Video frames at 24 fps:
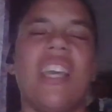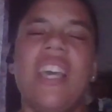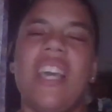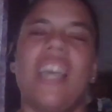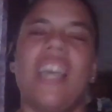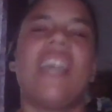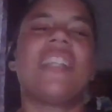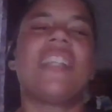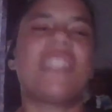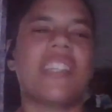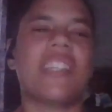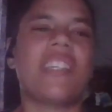
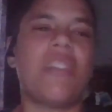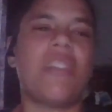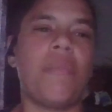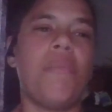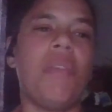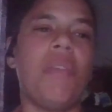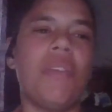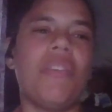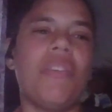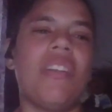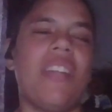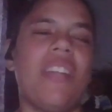It's a
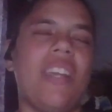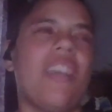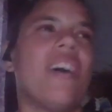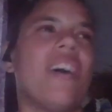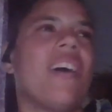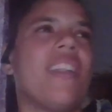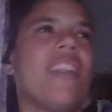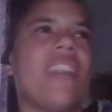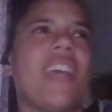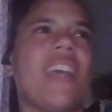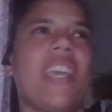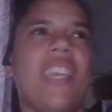community
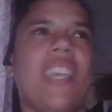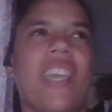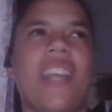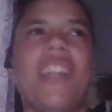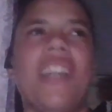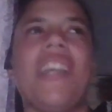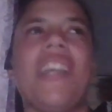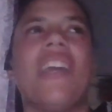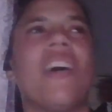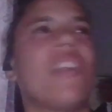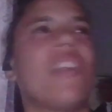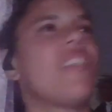unlike any
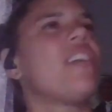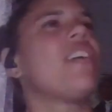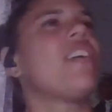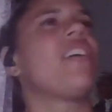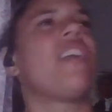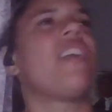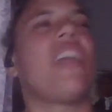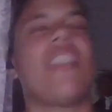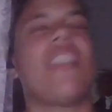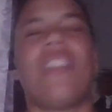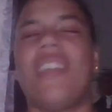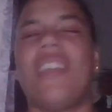other. And
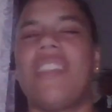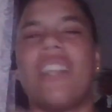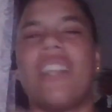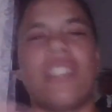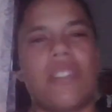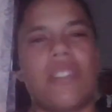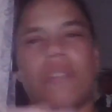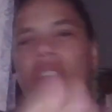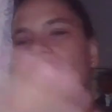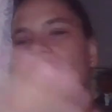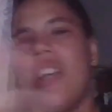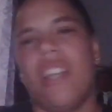I think that's
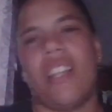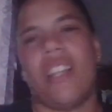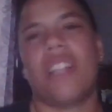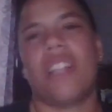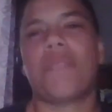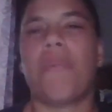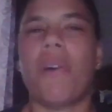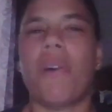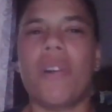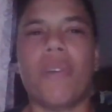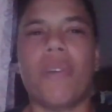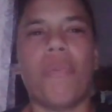
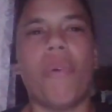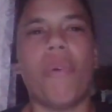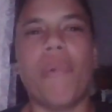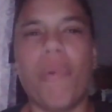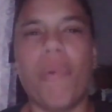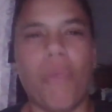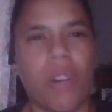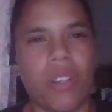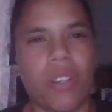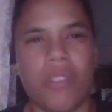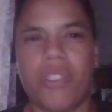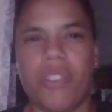part of what we
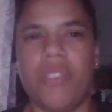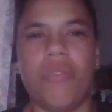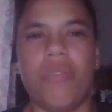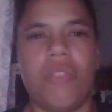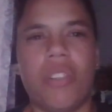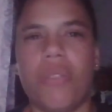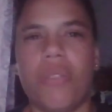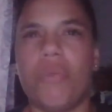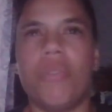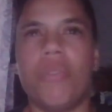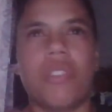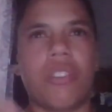want to do
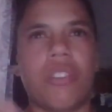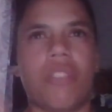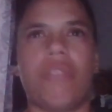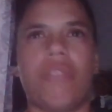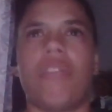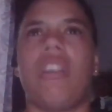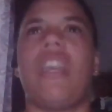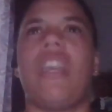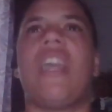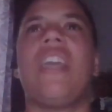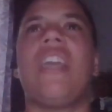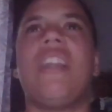too, is
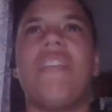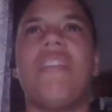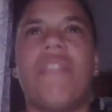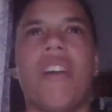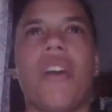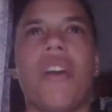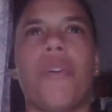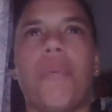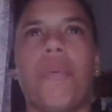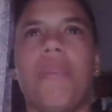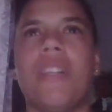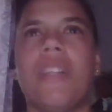create
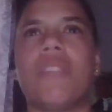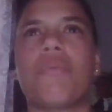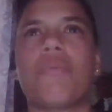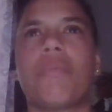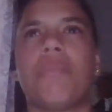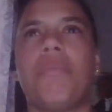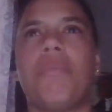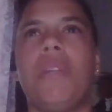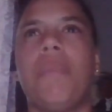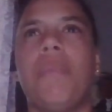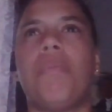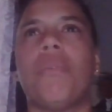environments where
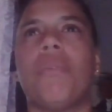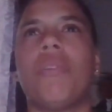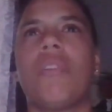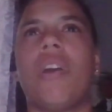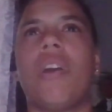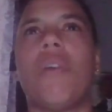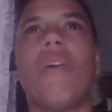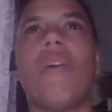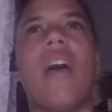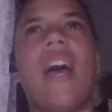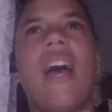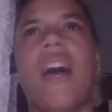people
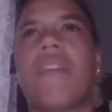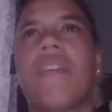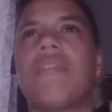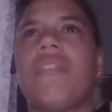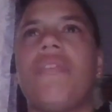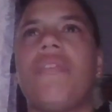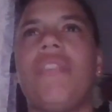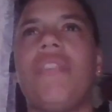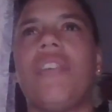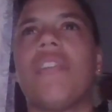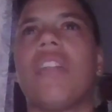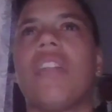don't have to
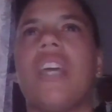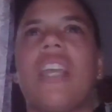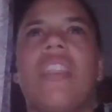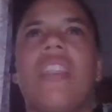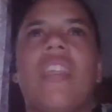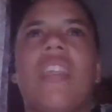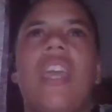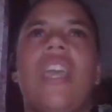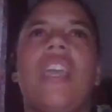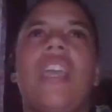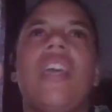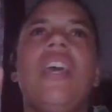feel like
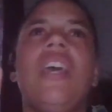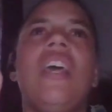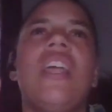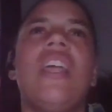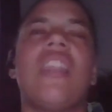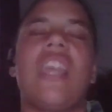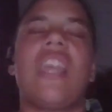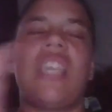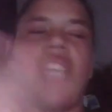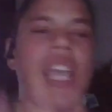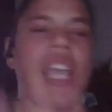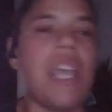they
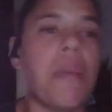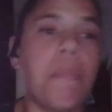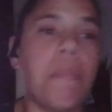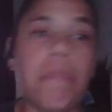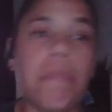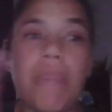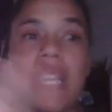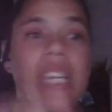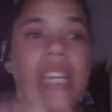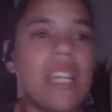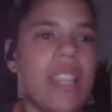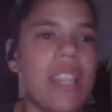can't
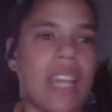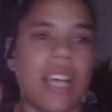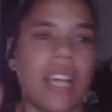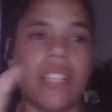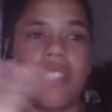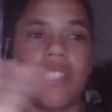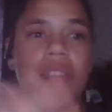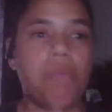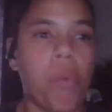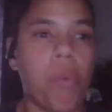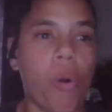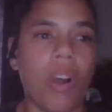be in that
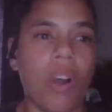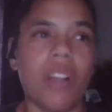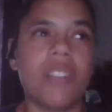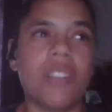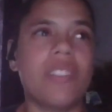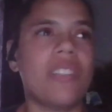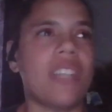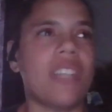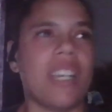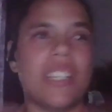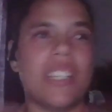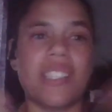sports
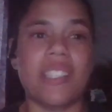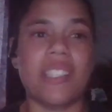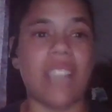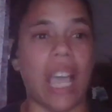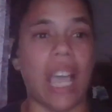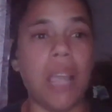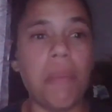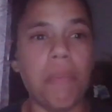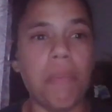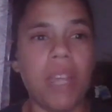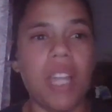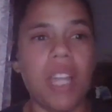
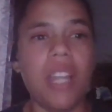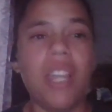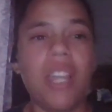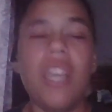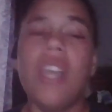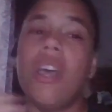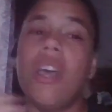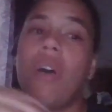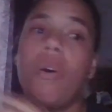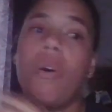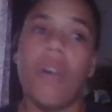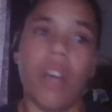excitement
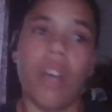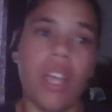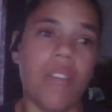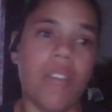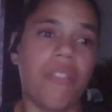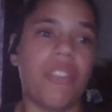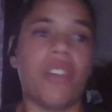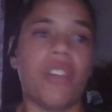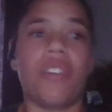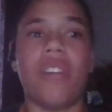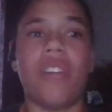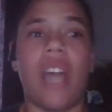if
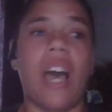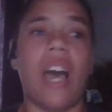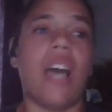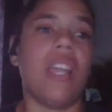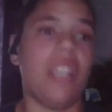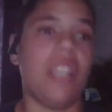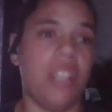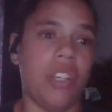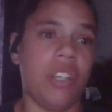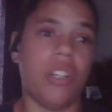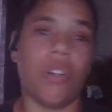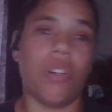they're not,
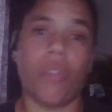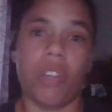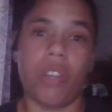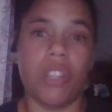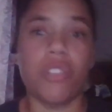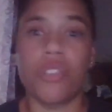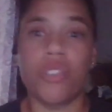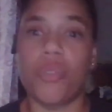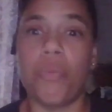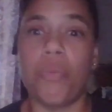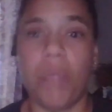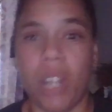
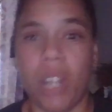consuming